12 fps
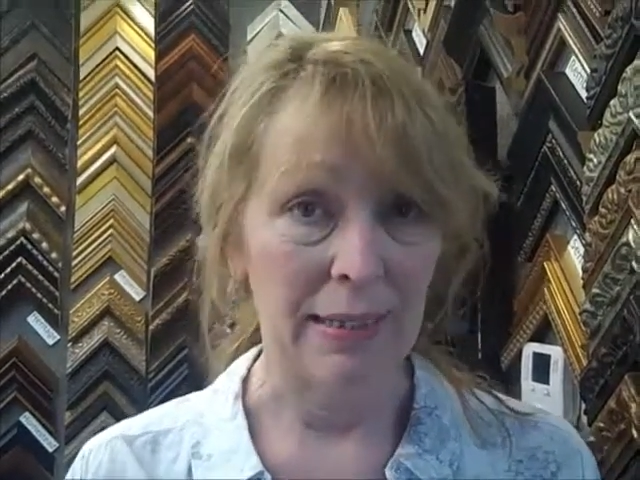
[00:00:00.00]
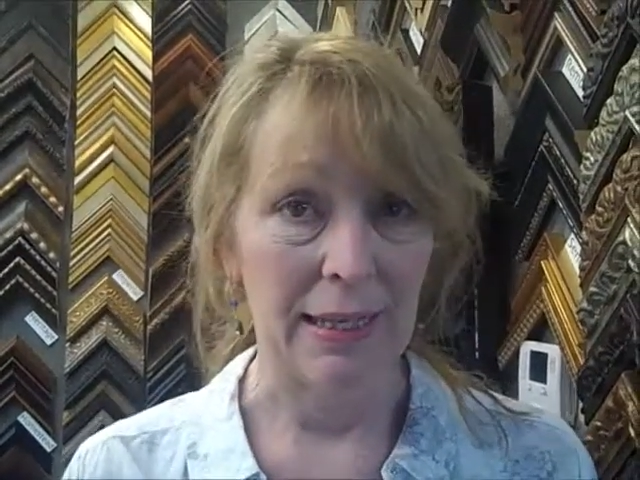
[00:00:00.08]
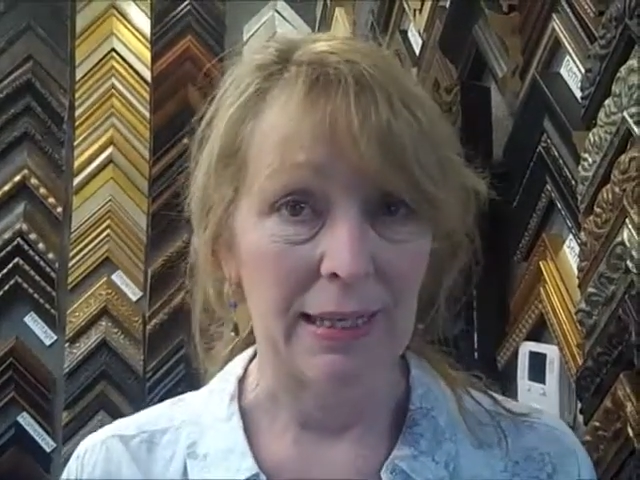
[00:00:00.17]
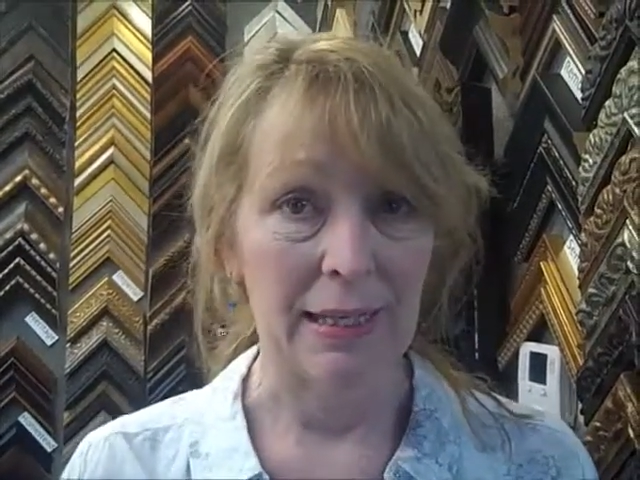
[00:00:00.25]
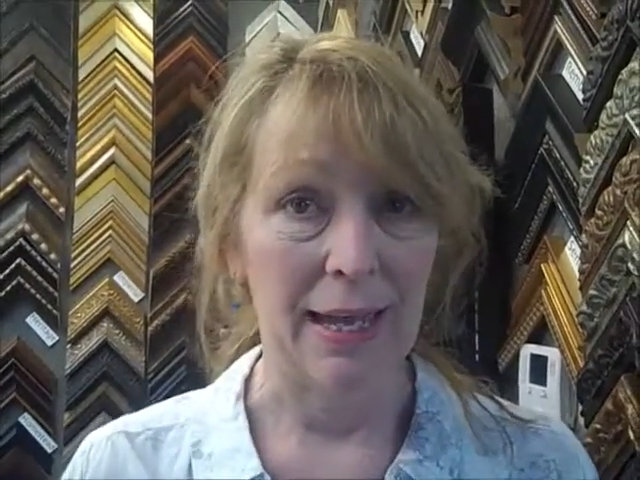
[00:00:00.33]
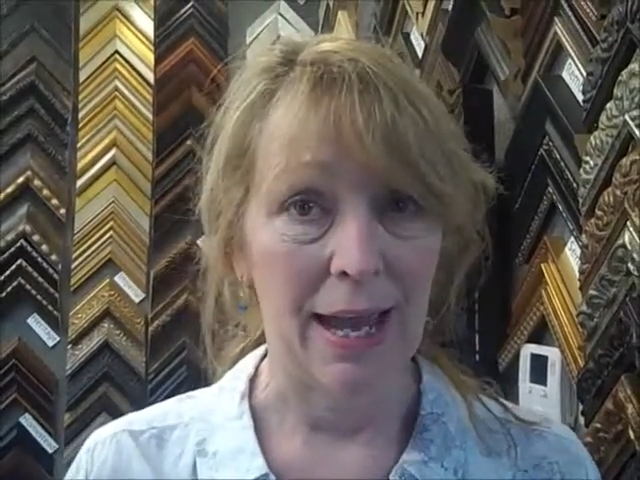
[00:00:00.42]
They
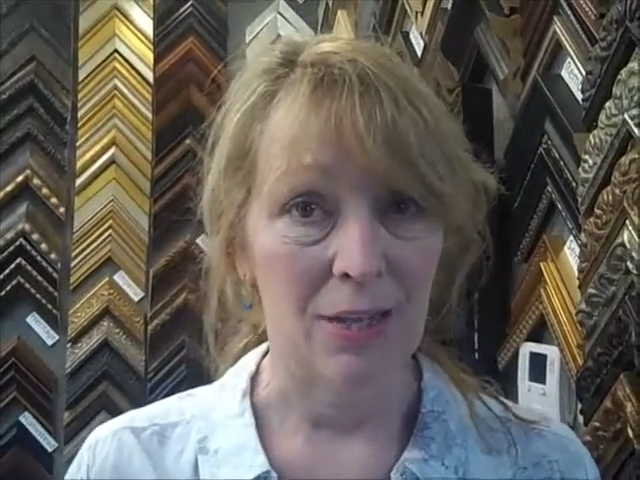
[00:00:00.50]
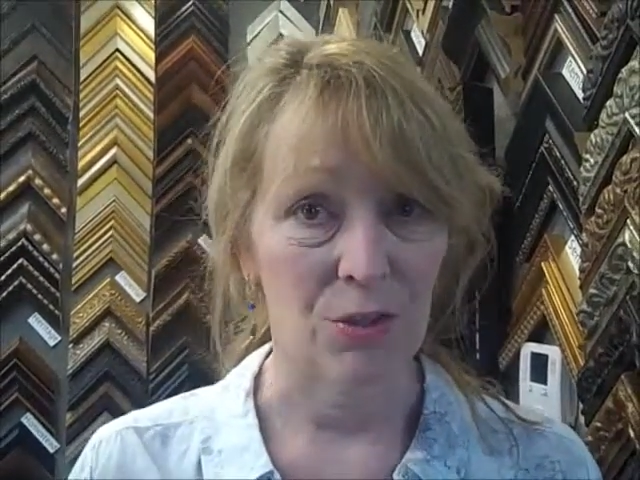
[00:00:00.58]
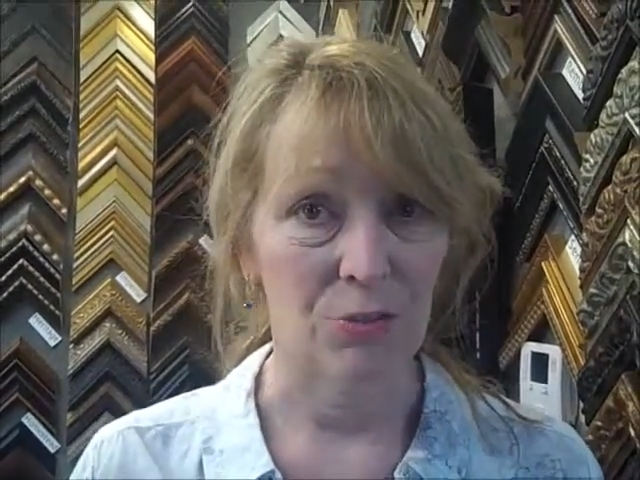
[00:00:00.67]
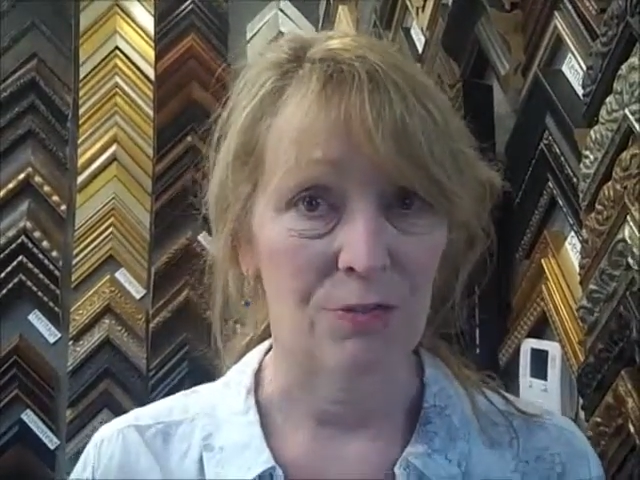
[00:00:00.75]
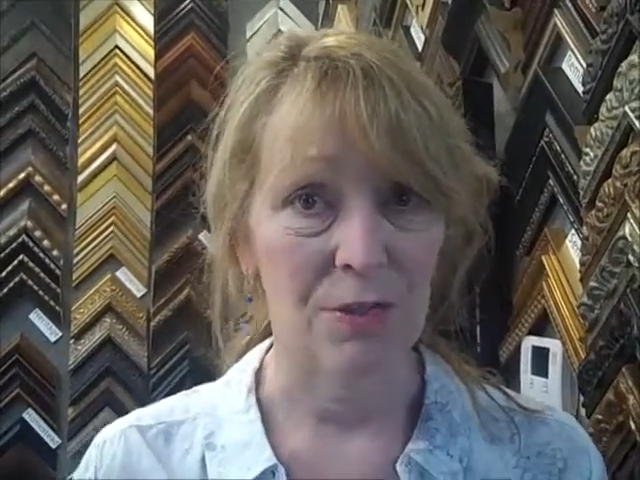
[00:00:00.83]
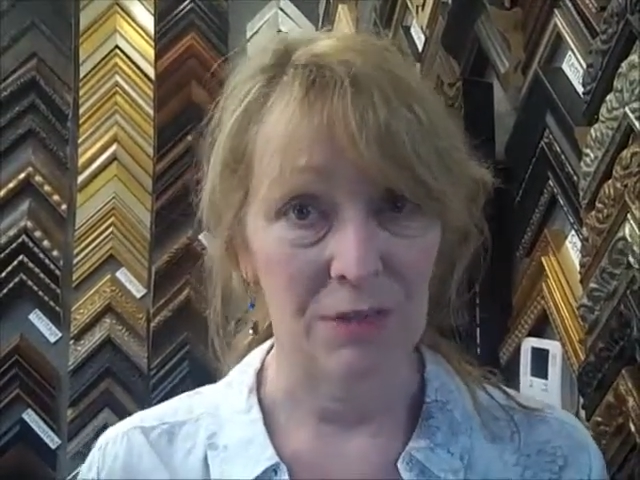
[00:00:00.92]
get a cash
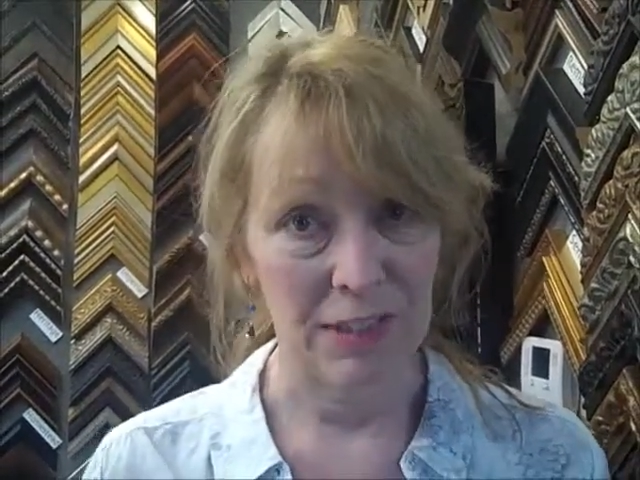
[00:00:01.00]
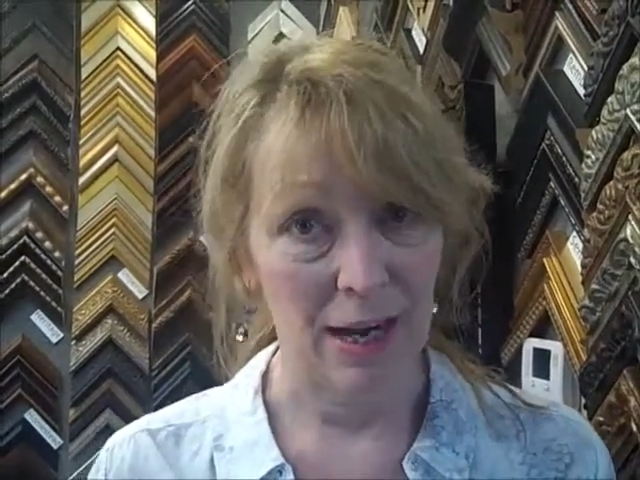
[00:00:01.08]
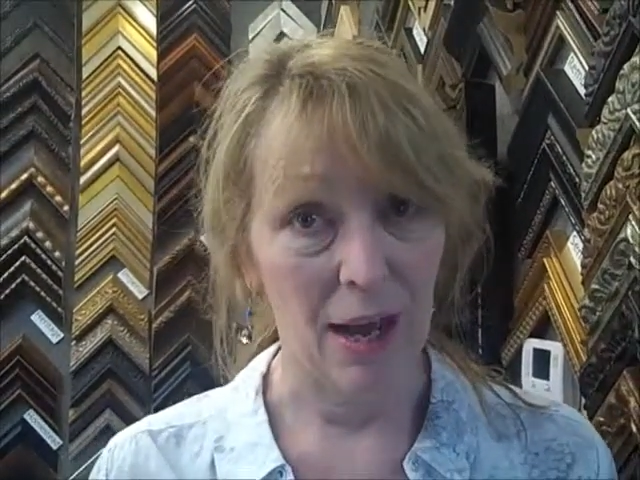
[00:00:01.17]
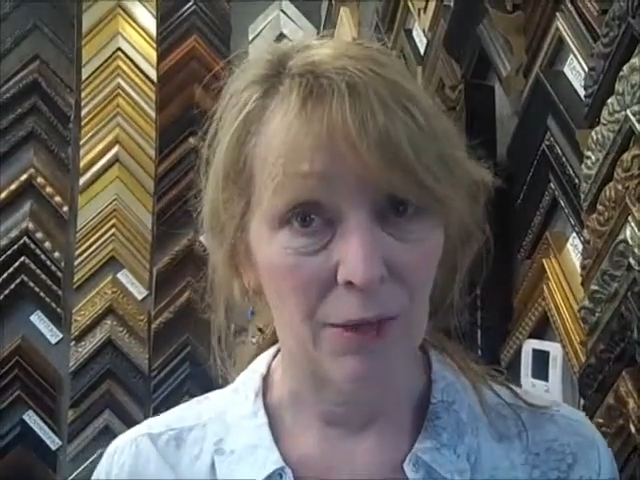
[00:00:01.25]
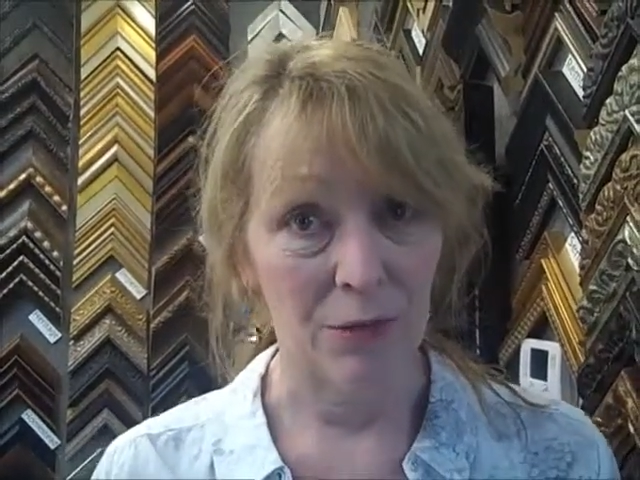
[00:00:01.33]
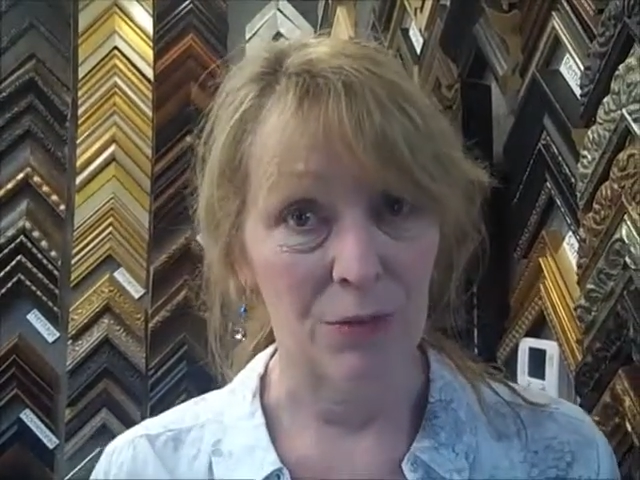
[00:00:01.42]

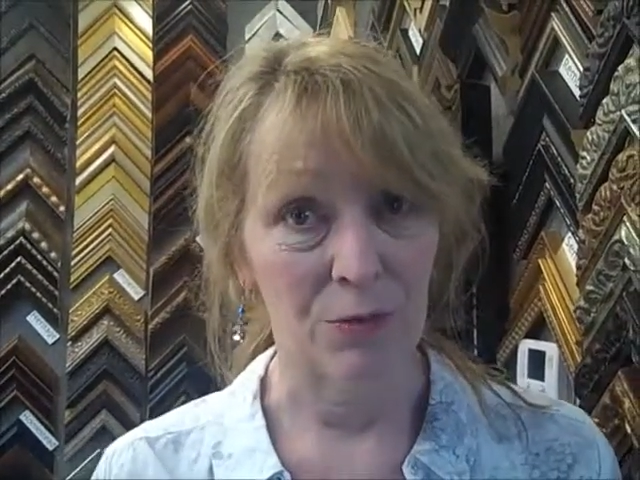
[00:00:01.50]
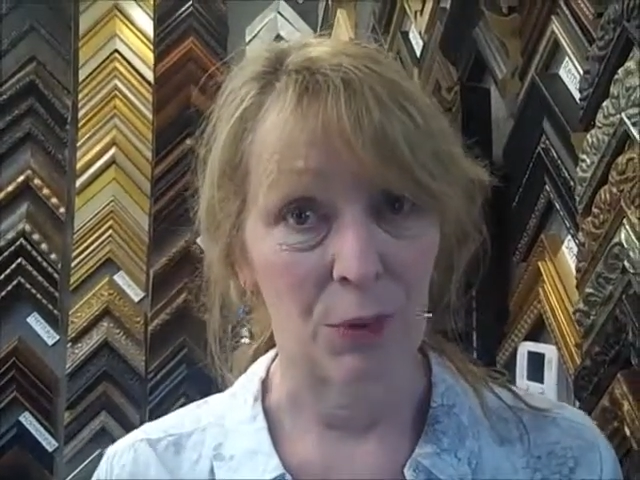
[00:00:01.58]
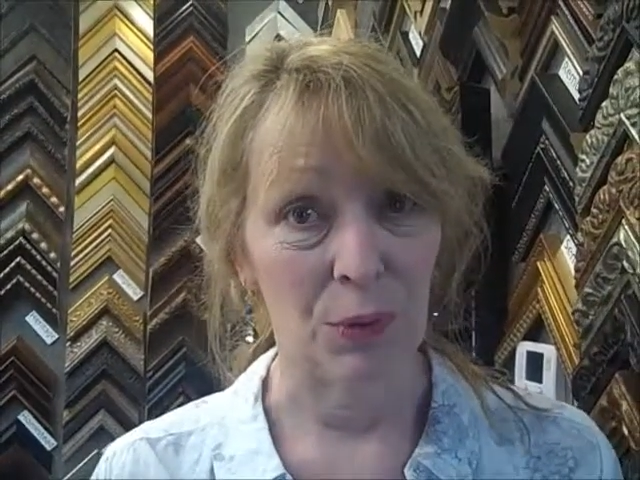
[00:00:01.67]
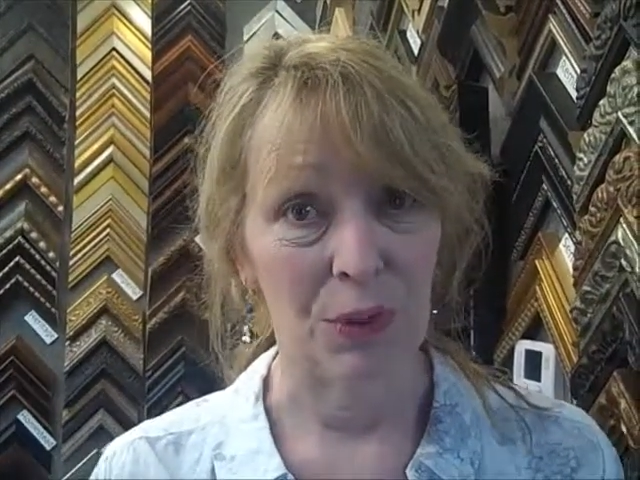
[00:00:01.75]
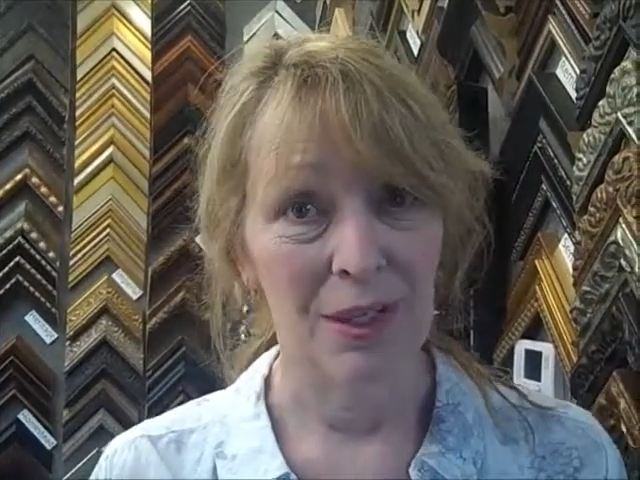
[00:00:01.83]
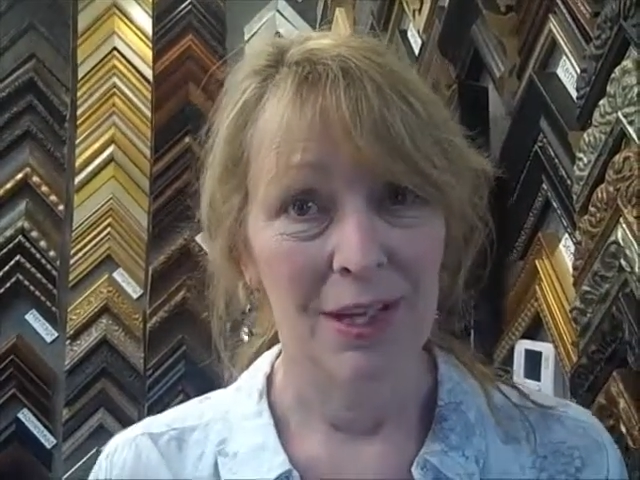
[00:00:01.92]
$50 for